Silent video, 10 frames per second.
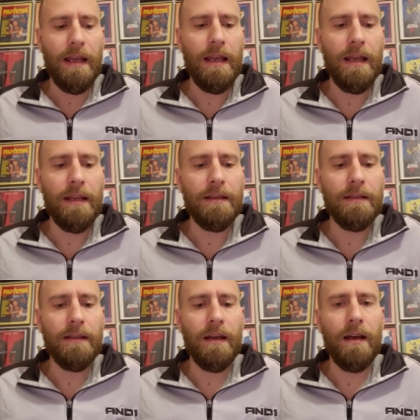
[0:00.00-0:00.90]

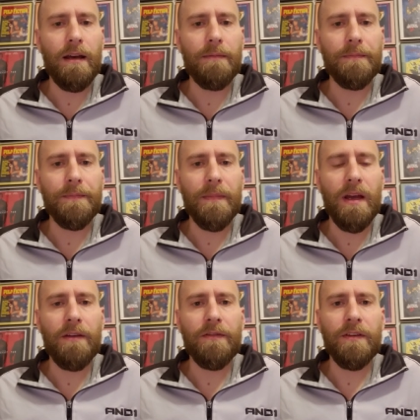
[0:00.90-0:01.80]
and um,
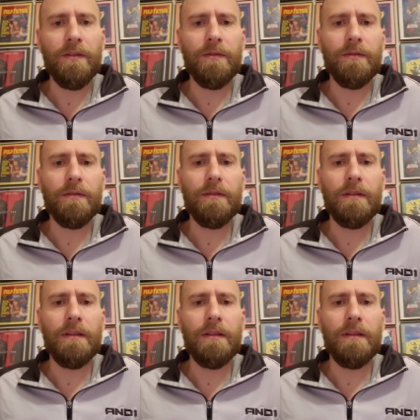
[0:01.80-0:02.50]
I feel